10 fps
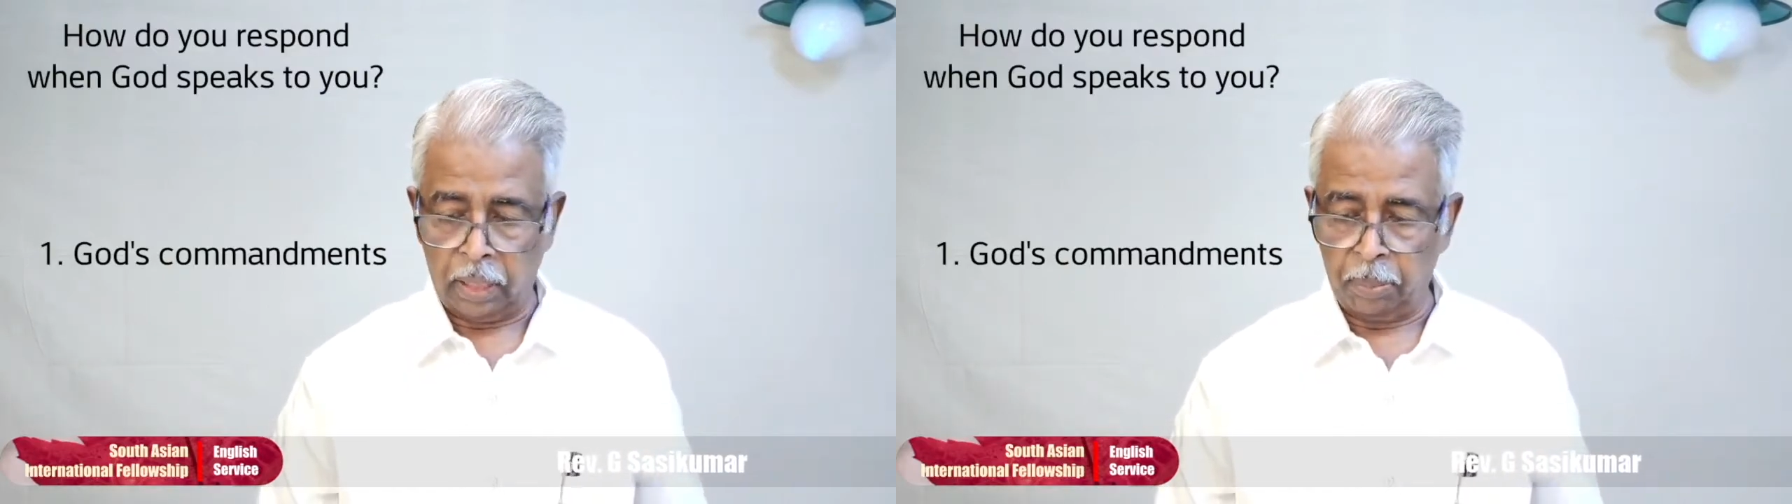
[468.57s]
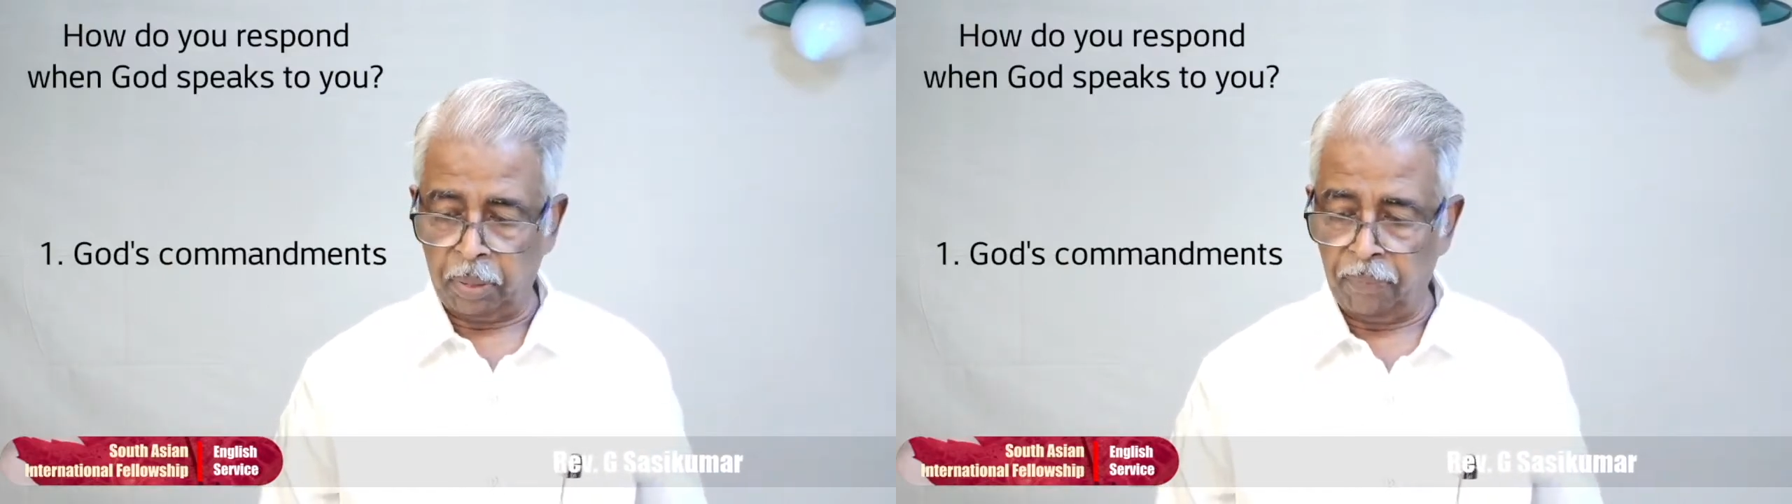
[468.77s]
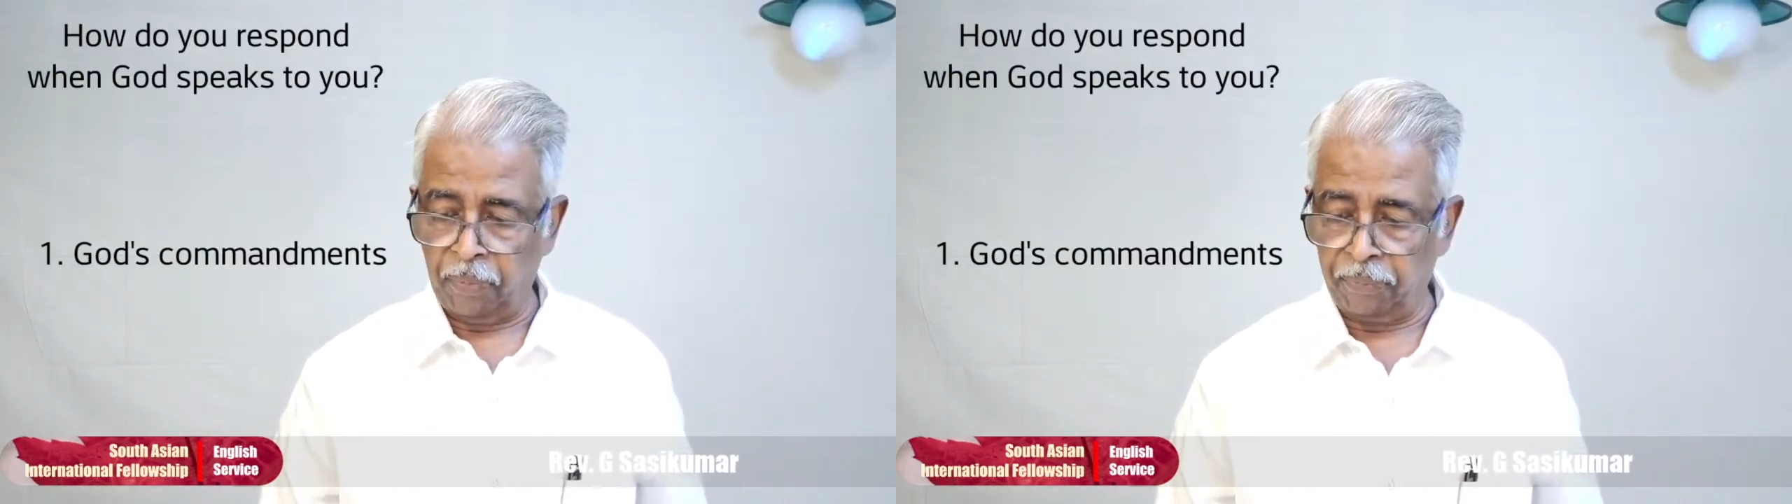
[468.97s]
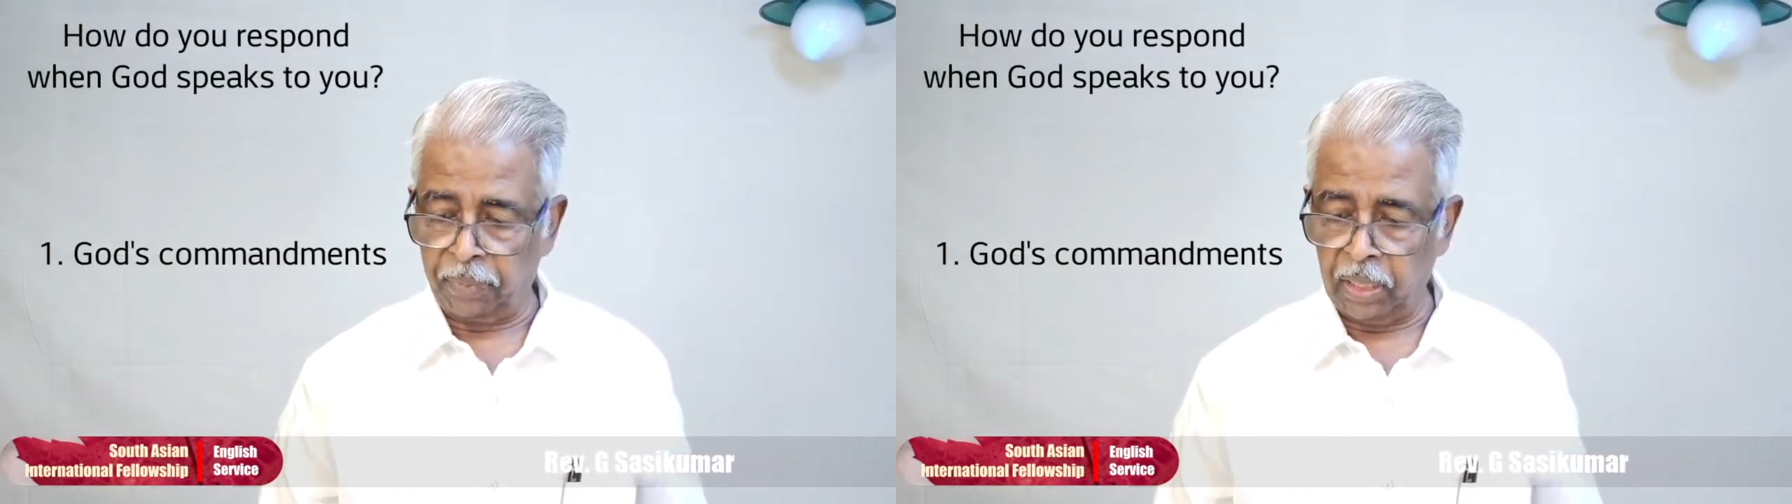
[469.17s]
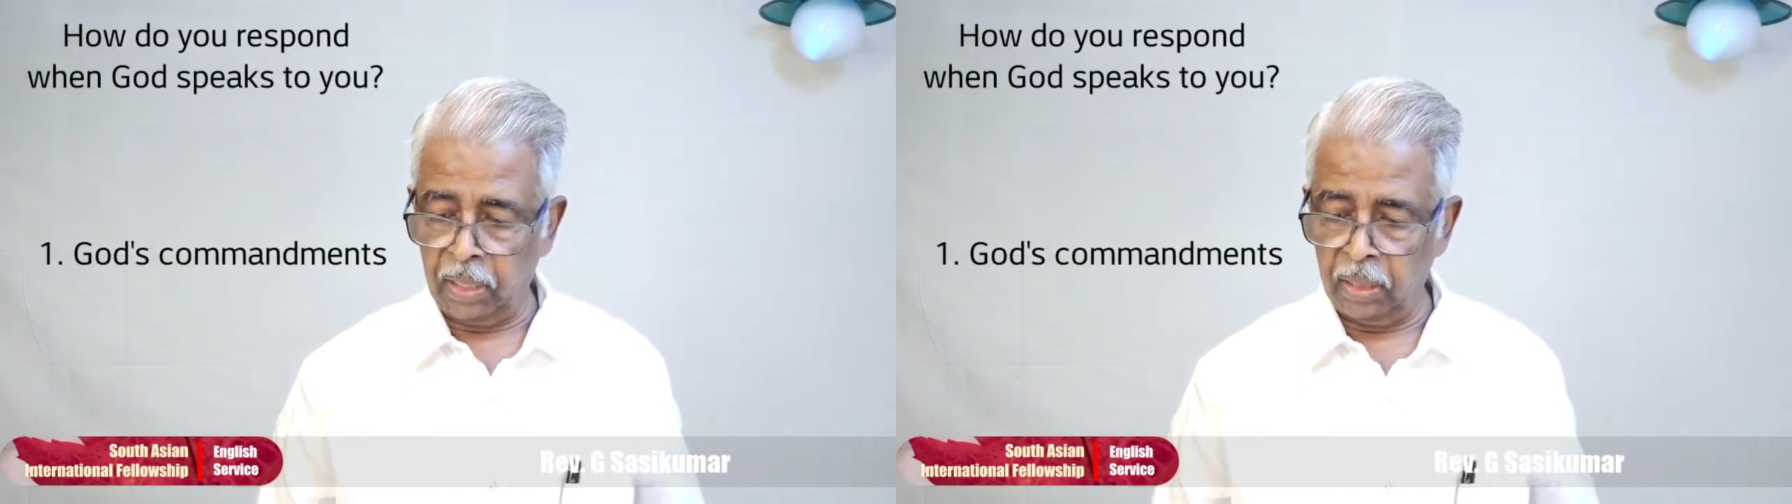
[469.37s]
chapter
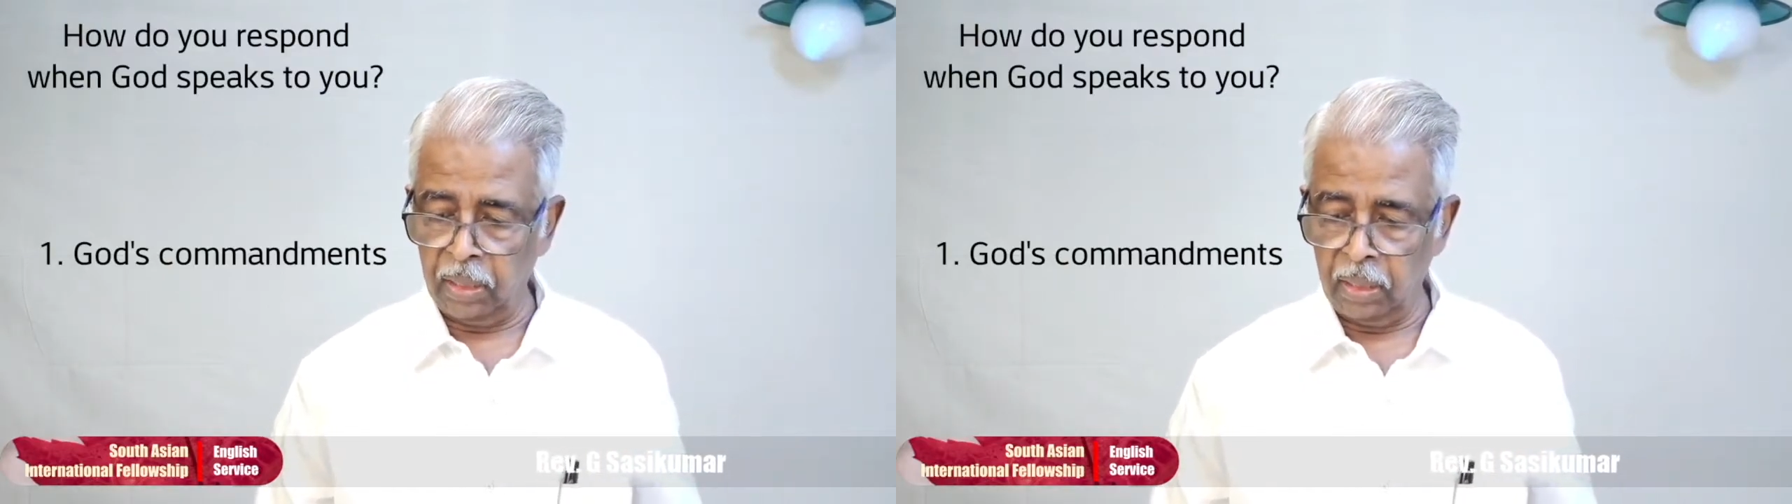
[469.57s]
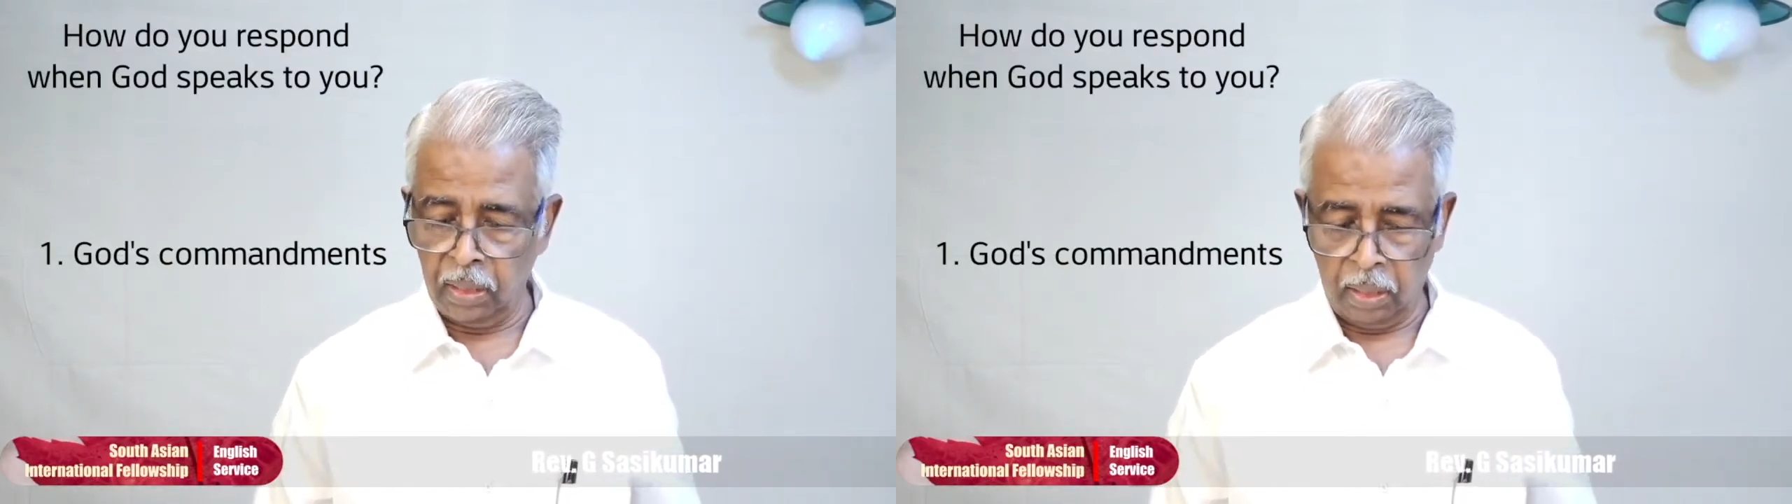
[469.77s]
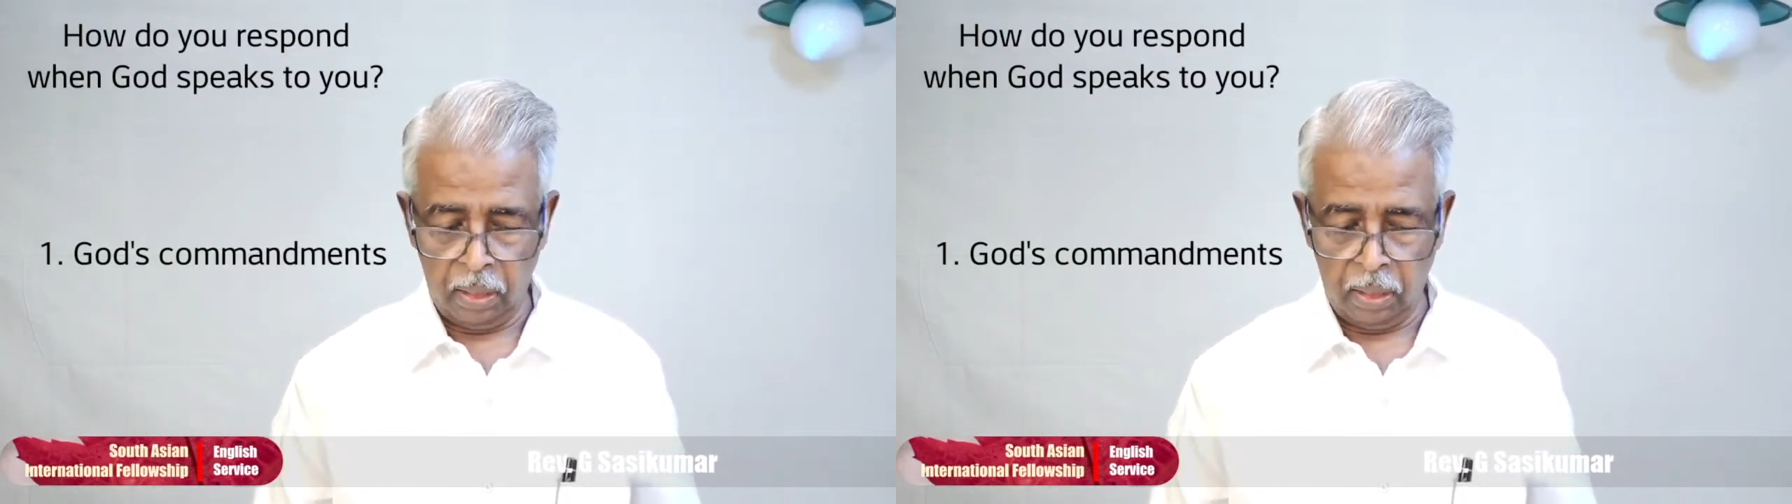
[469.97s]
15,